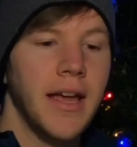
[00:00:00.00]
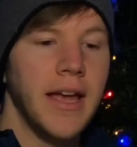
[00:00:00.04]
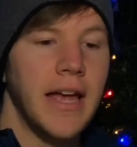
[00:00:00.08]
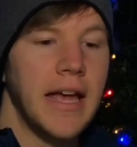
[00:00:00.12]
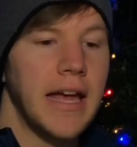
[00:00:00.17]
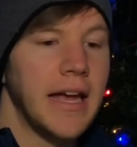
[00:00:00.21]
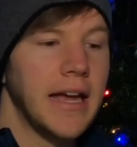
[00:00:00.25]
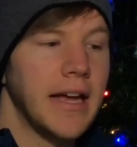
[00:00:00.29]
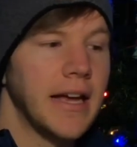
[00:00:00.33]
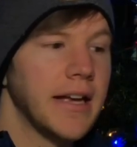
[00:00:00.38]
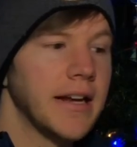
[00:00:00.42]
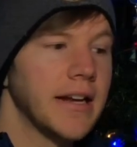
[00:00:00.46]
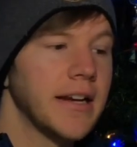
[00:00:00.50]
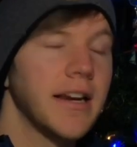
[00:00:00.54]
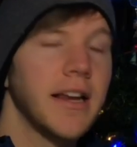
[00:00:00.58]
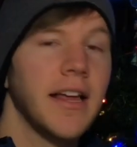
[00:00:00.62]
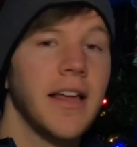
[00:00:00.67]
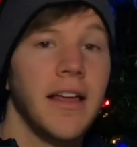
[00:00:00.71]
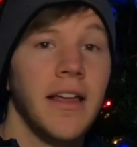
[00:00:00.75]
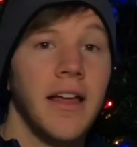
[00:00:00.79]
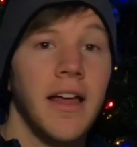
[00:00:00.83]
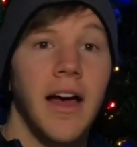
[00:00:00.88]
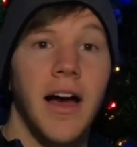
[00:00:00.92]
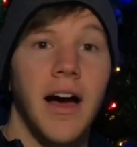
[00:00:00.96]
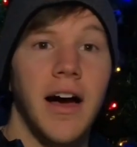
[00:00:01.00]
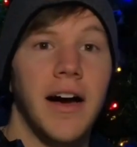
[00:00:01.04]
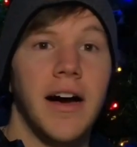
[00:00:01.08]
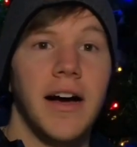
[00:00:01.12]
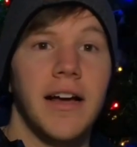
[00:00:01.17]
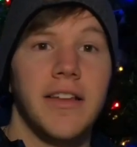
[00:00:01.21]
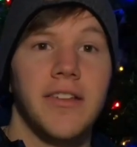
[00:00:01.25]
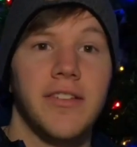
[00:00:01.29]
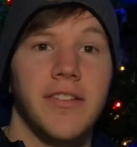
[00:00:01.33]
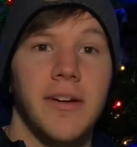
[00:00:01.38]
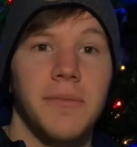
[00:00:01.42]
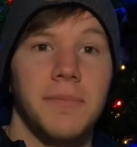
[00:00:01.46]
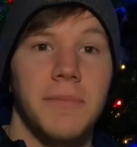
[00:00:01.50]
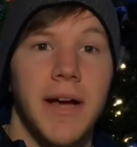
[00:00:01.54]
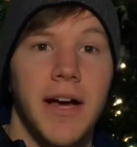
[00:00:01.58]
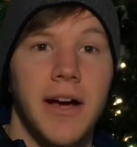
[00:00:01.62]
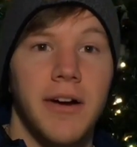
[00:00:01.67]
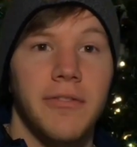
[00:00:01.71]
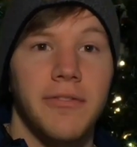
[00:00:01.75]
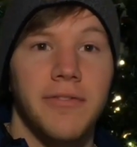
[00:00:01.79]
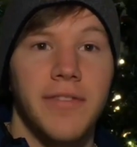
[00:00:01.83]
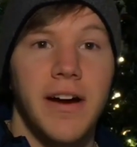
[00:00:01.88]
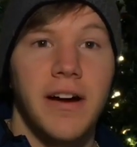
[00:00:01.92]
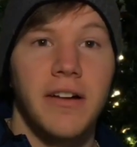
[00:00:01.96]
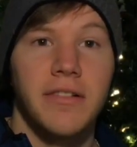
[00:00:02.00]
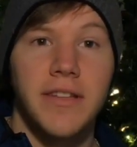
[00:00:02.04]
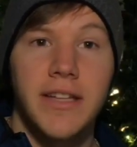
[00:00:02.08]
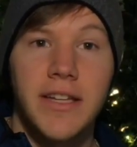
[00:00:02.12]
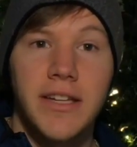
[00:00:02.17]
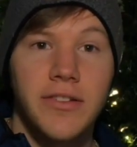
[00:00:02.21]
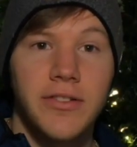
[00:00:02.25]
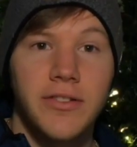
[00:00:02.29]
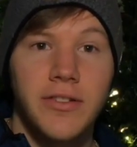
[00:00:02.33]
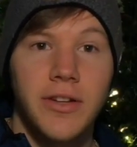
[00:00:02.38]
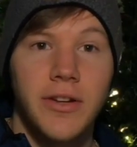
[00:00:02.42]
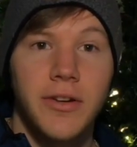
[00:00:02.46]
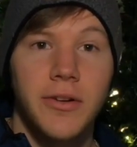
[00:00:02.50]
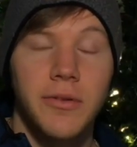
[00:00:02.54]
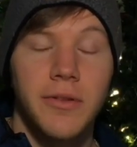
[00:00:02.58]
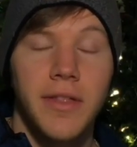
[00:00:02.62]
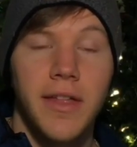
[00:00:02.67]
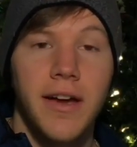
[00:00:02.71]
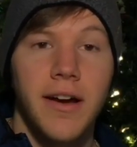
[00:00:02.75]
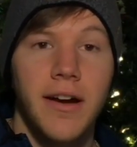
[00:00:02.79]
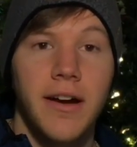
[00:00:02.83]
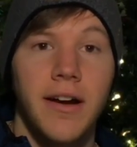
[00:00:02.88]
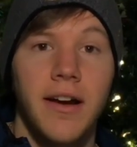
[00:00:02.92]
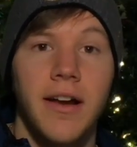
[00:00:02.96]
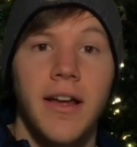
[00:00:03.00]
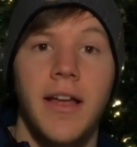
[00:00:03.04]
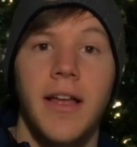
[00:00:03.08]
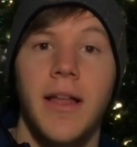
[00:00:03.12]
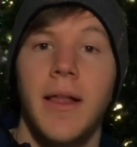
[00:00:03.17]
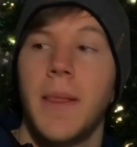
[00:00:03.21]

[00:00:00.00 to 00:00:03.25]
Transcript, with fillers: And I somehow found these two there.